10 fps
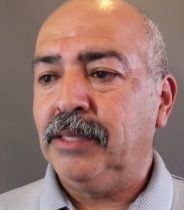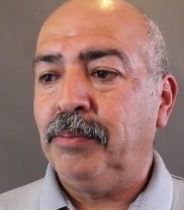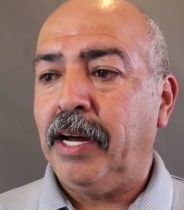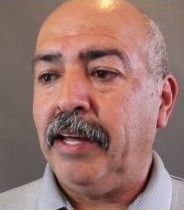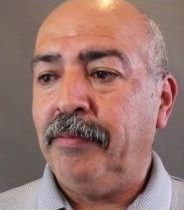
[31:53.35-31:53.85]

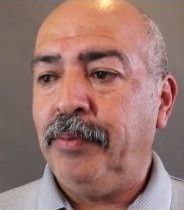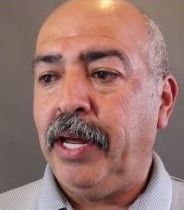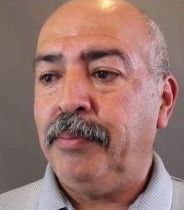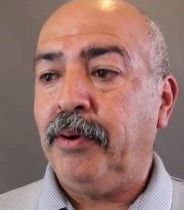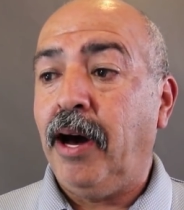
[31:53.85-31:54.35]
my
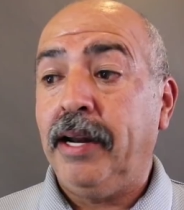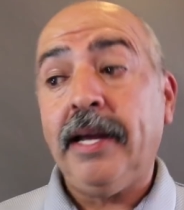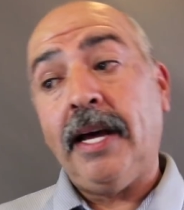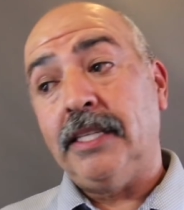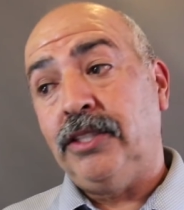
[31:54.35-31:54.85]
FBA product
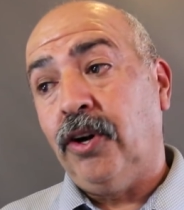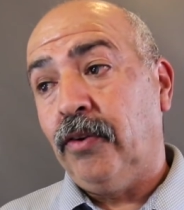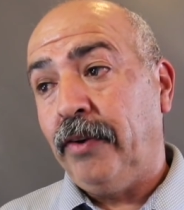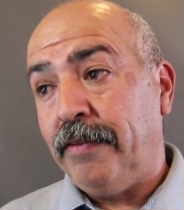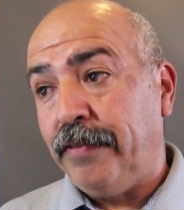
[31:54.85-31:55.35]
has no
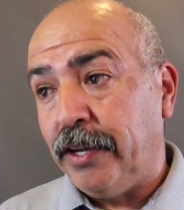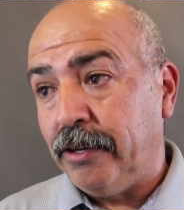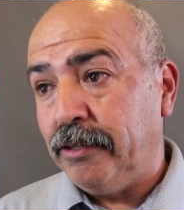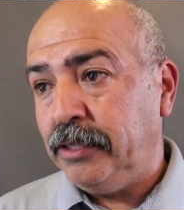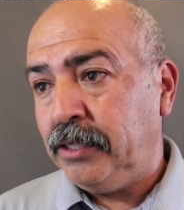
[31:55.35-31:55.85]

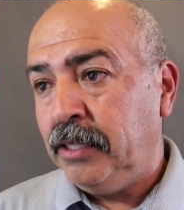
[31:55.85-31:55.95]
reviews,